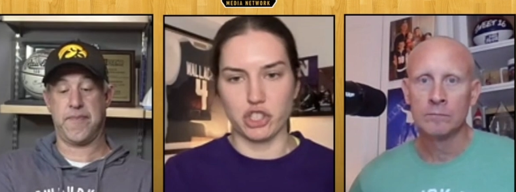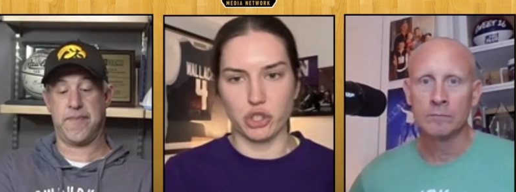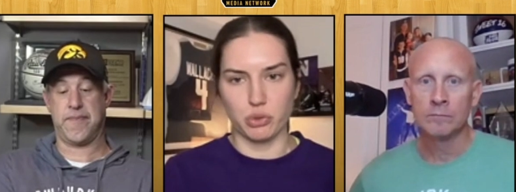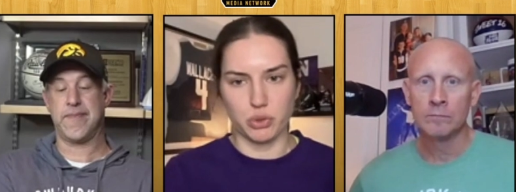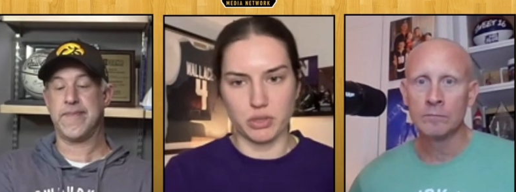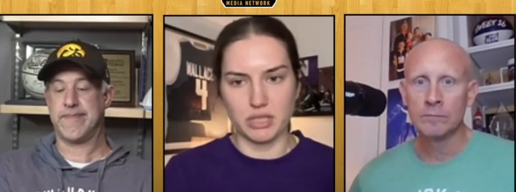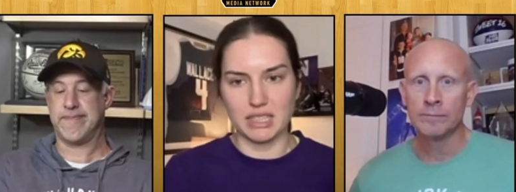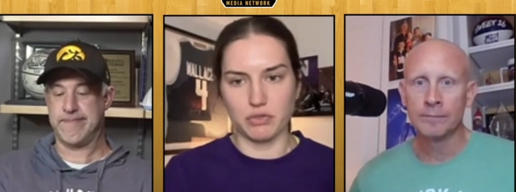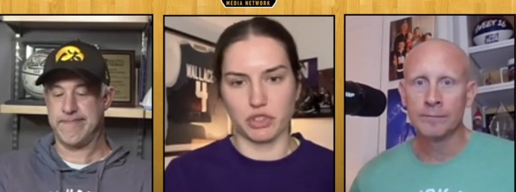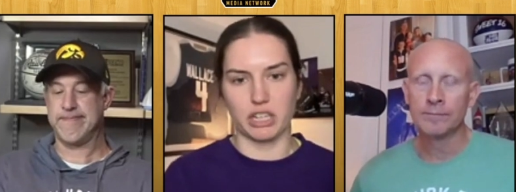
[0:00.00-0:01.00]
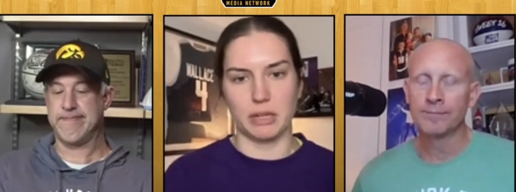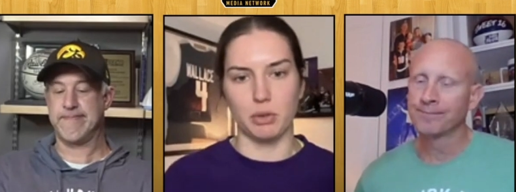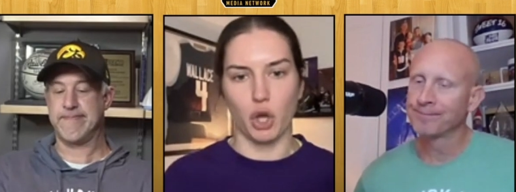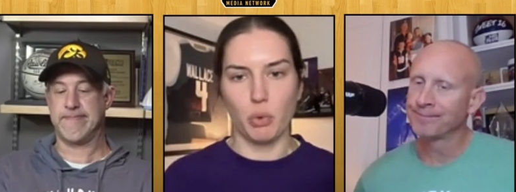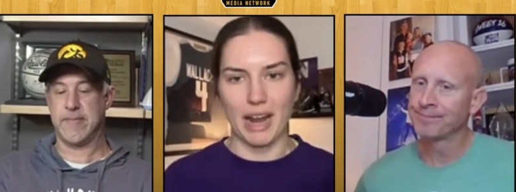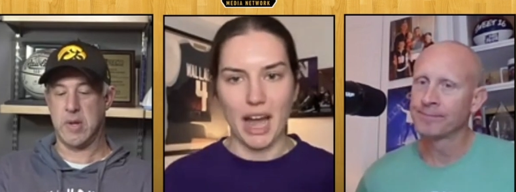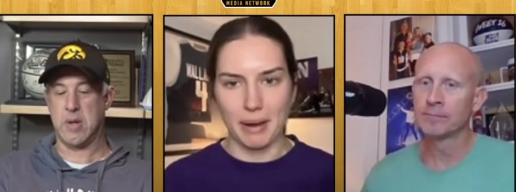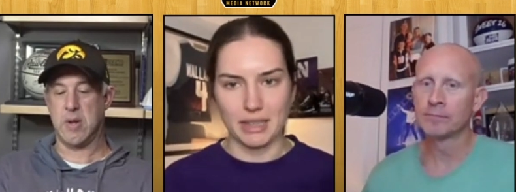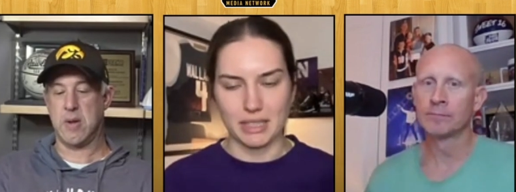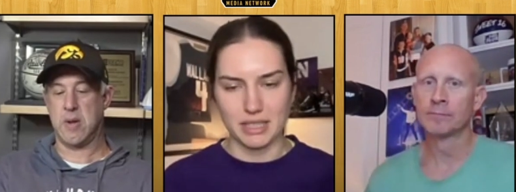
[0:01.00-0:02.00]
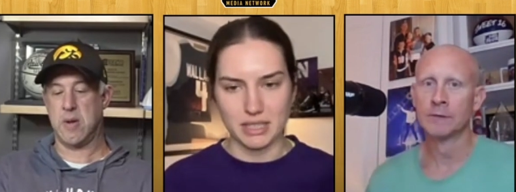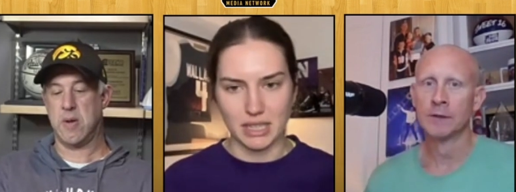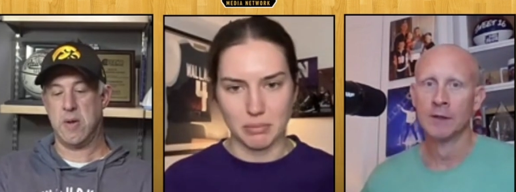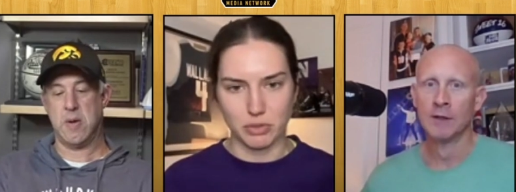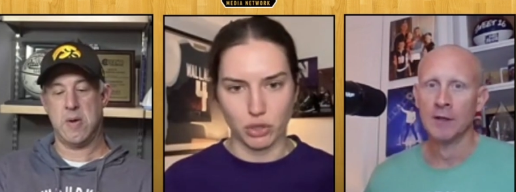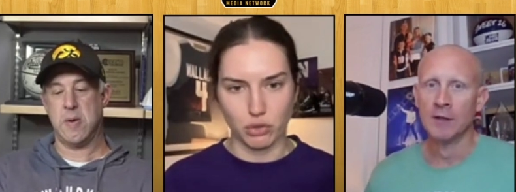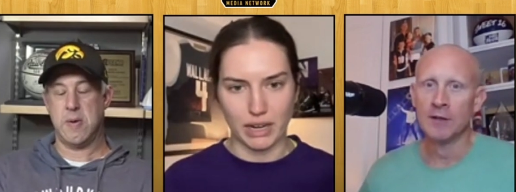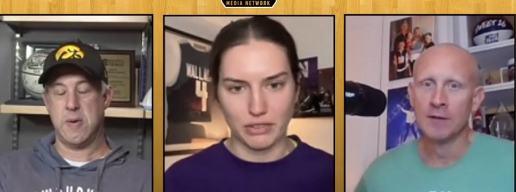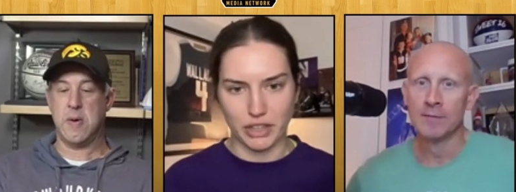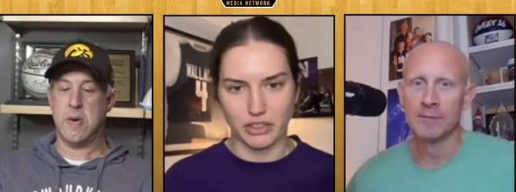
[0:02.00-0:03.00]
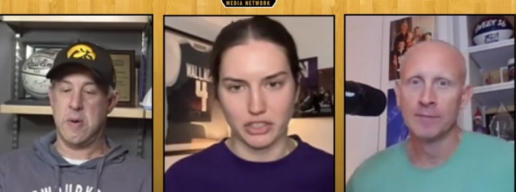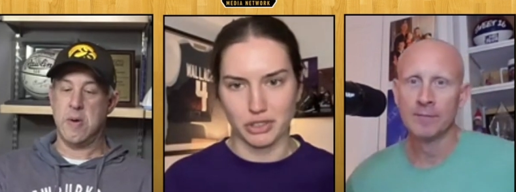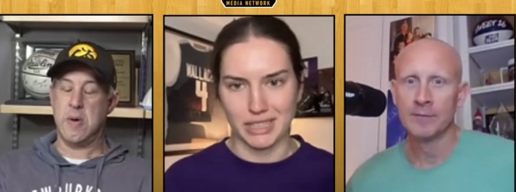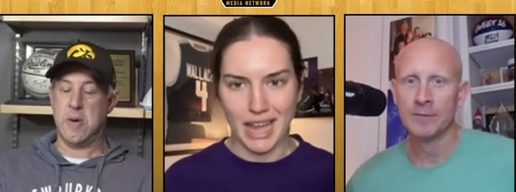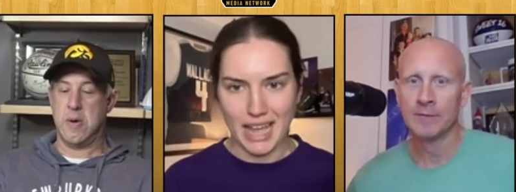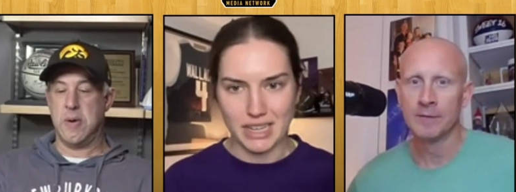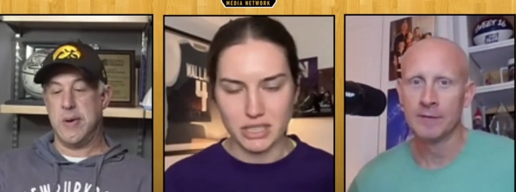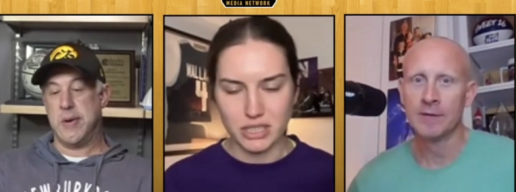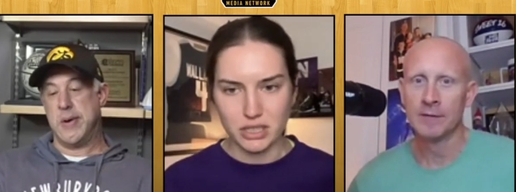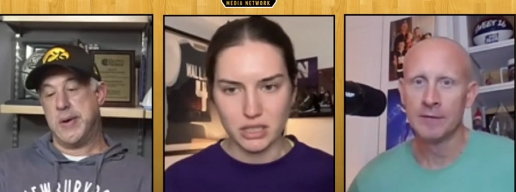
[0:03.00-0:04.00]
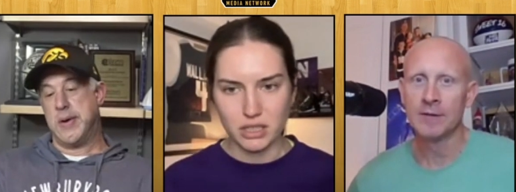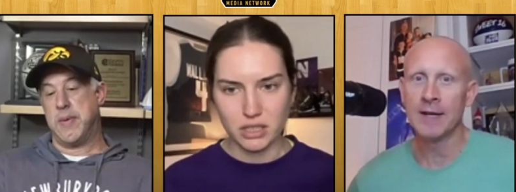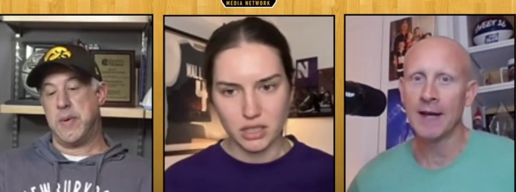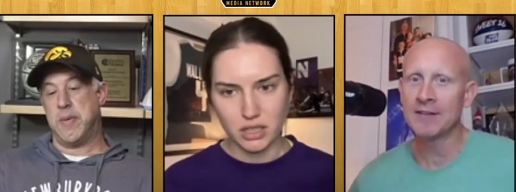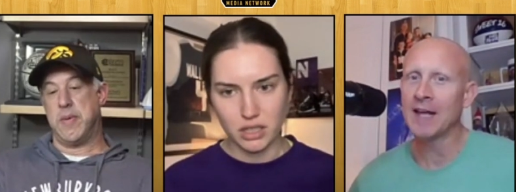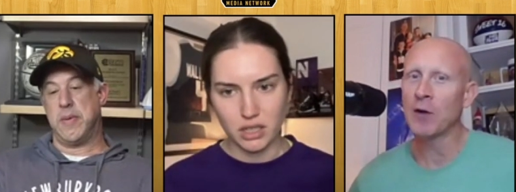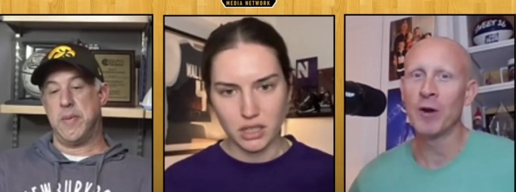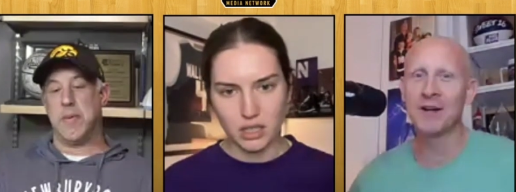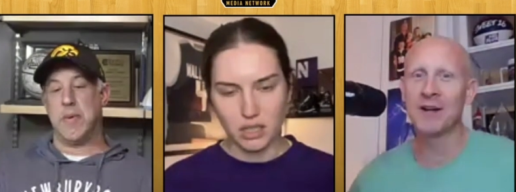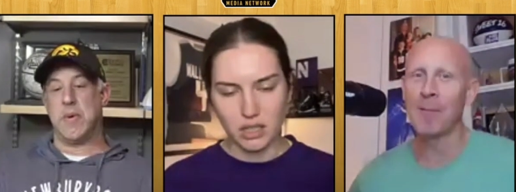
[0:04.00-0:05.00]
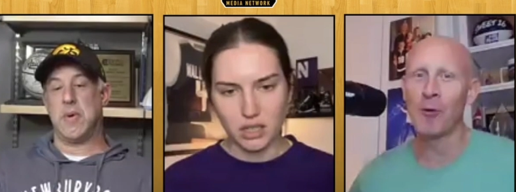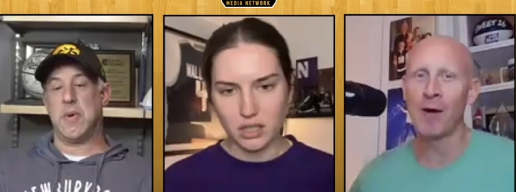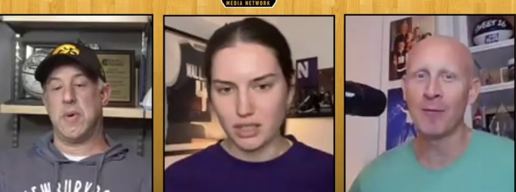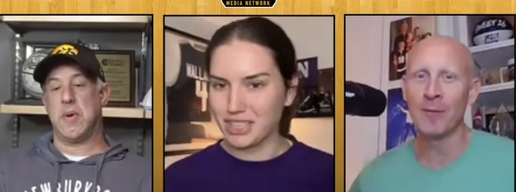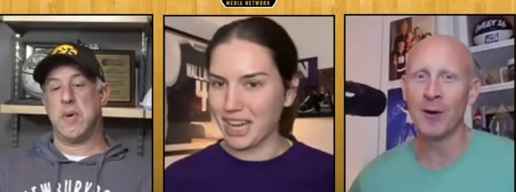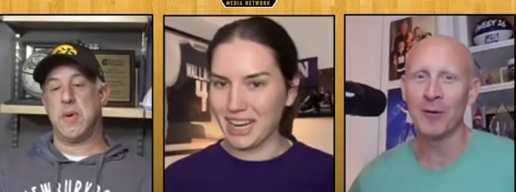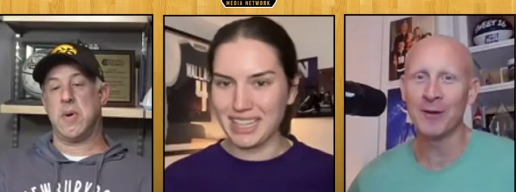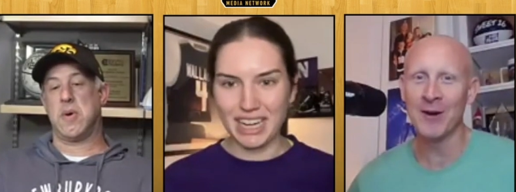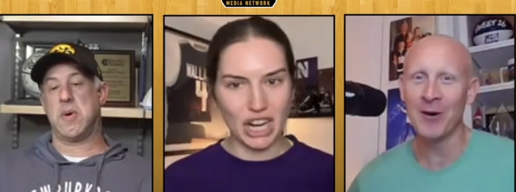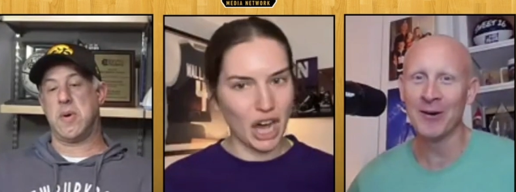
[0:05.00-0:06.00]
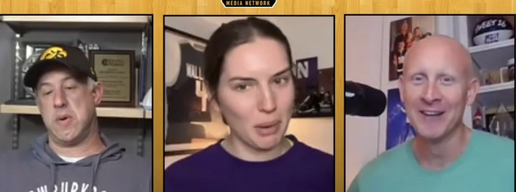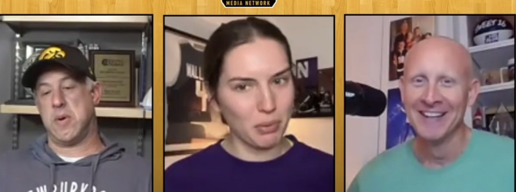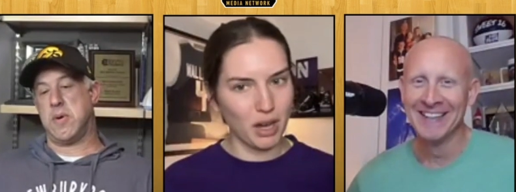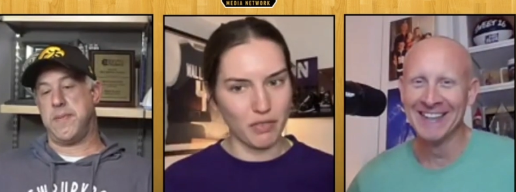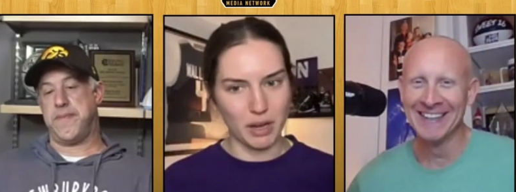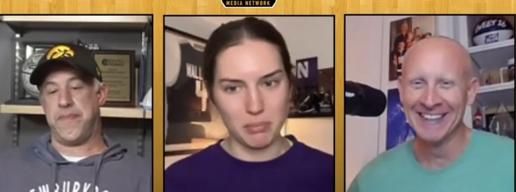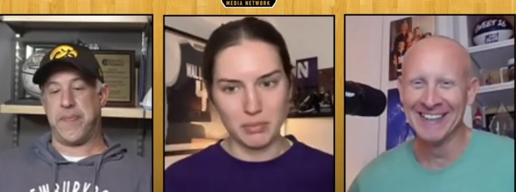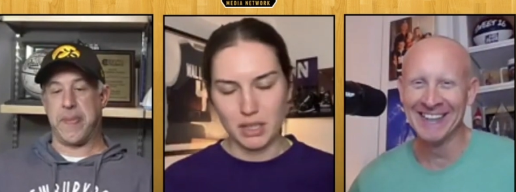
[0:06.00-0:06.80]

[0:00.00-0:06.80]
Speaker 1: two. So it's not as if they're getting blown out by these teams. They're right there until the end.
Speaker 2: Yeah, just got to win a couple of them though. Got to get a couple of them.